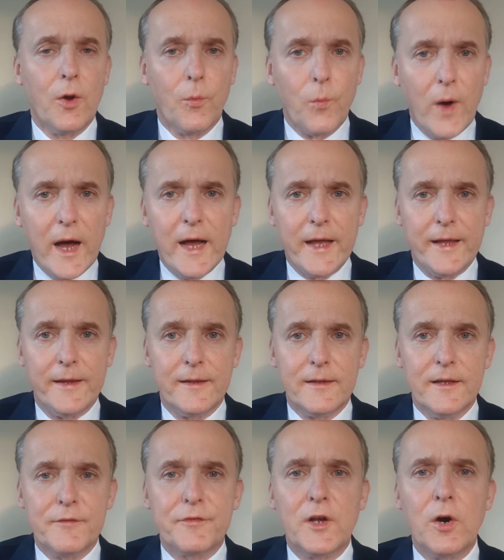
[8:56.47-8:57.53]
"Why,
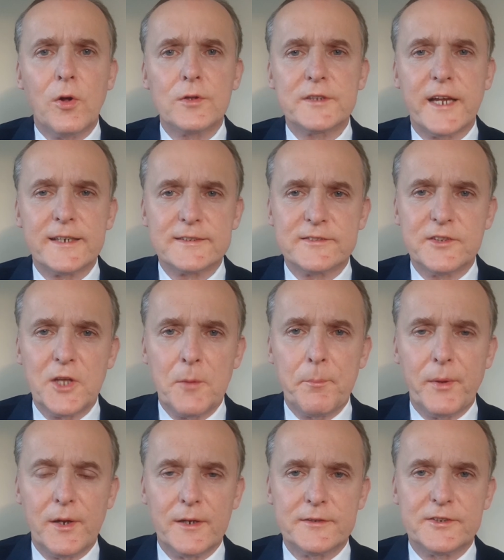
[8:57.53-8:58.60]
if gold has the
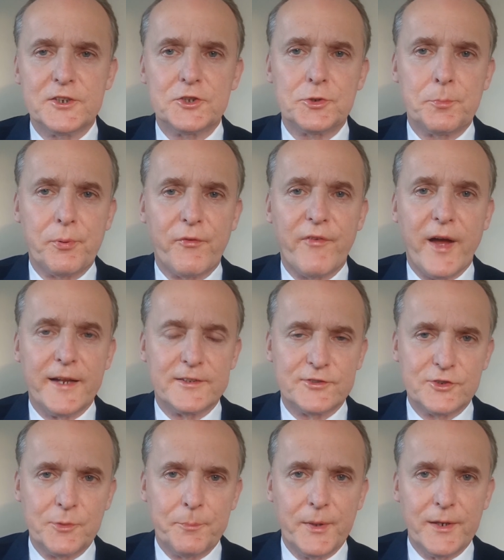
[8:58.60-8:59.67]
ability to provide
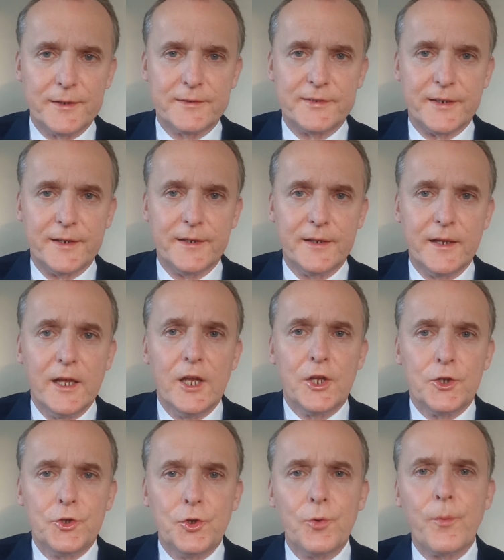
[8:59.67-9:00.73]
stability,
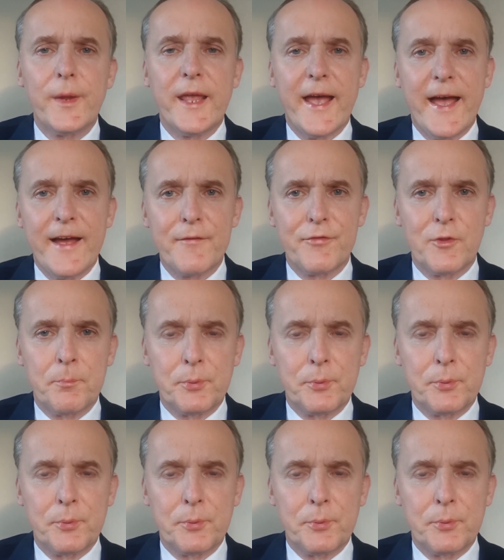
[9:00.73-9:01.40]
do we have the